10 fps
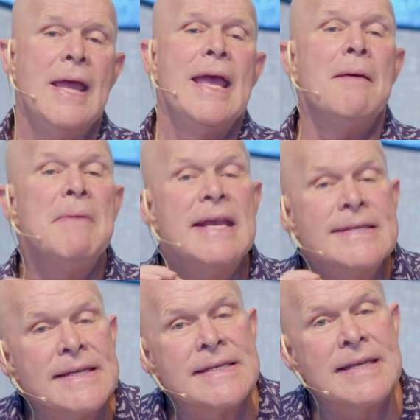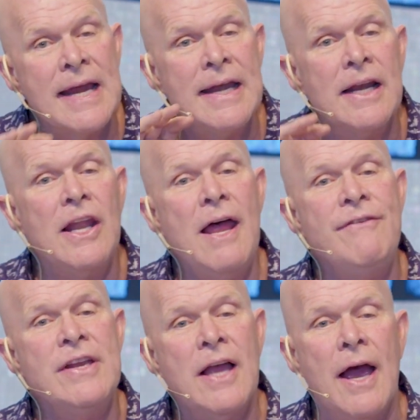It means extending love
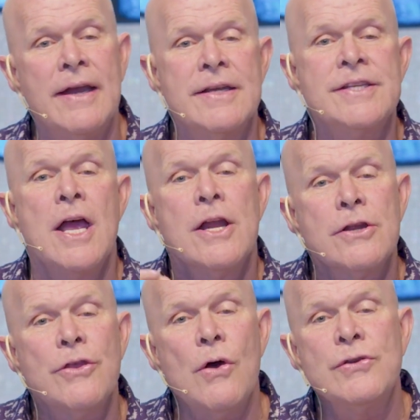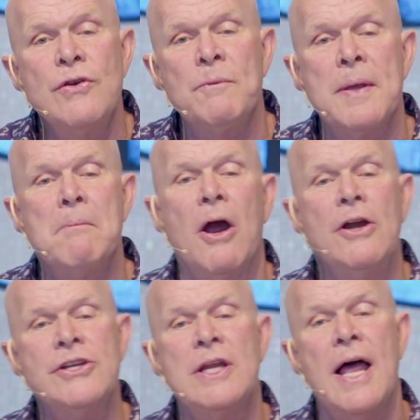and kindness to those who have been
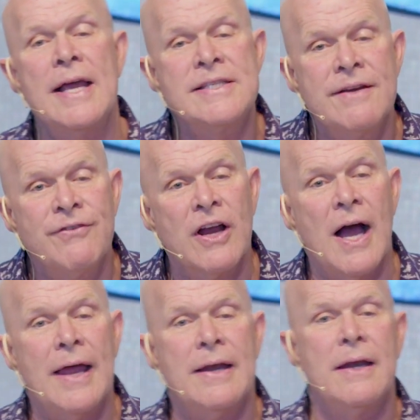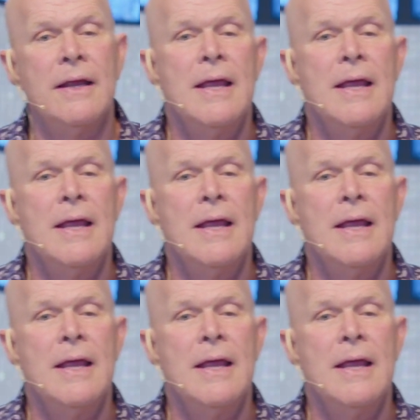marginalized and forgotten.